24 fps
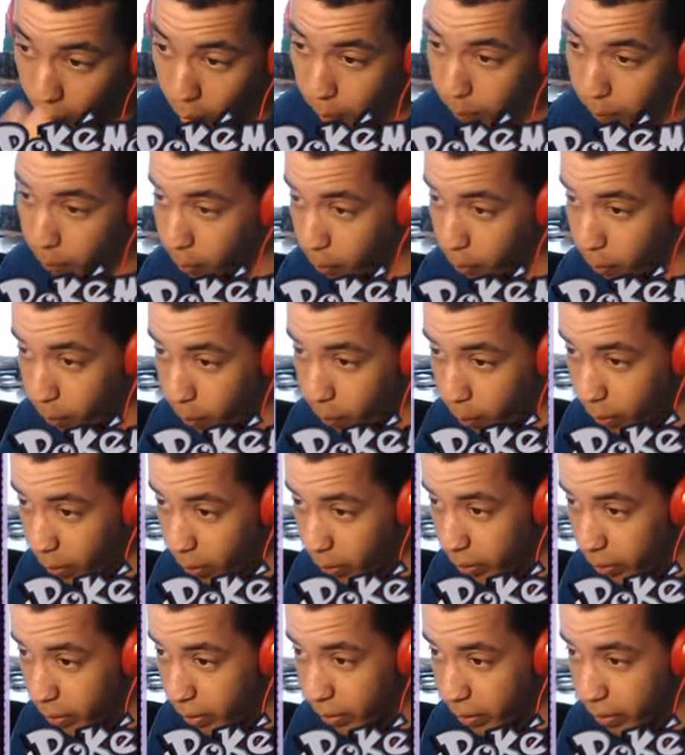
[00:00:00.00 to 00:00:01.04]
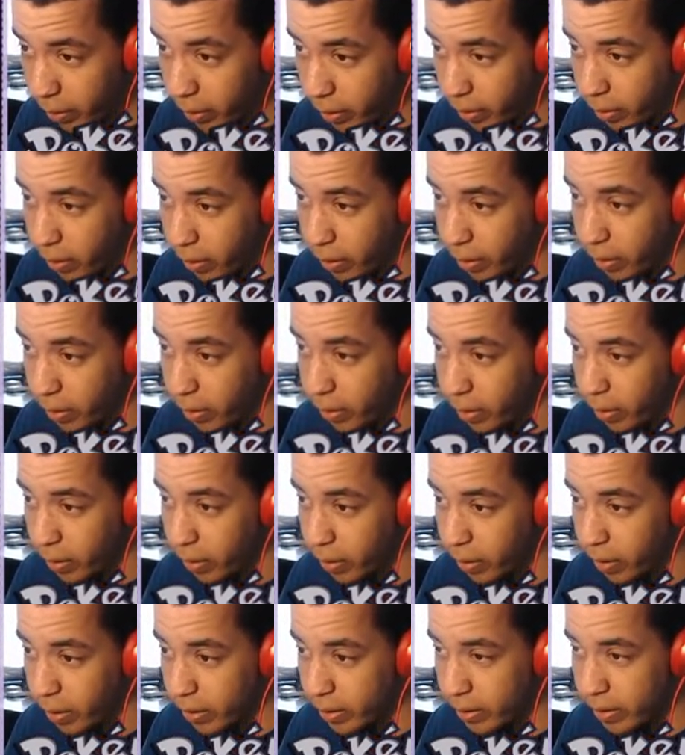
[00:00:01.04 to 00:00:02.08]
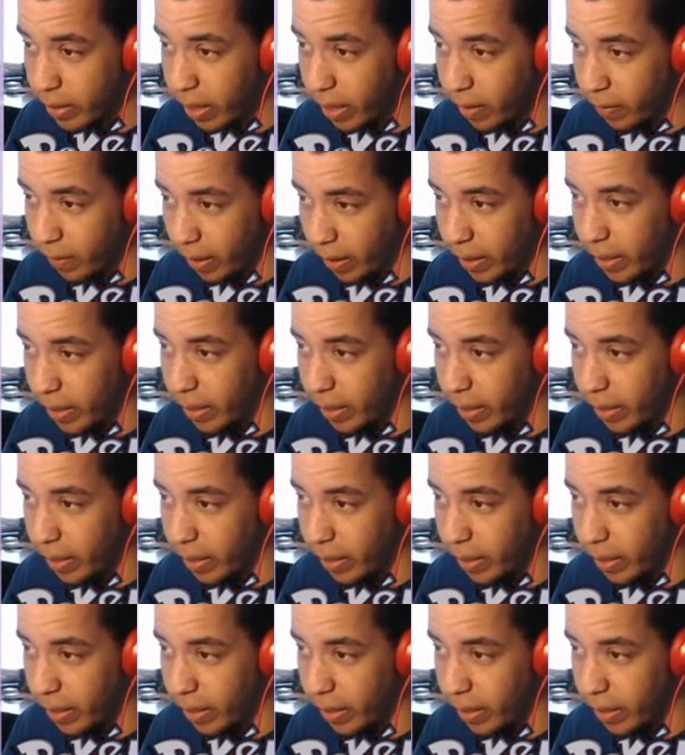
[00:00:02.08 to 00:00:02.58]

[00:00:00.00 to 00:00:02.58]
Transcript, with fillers: Opal Ward? It's not right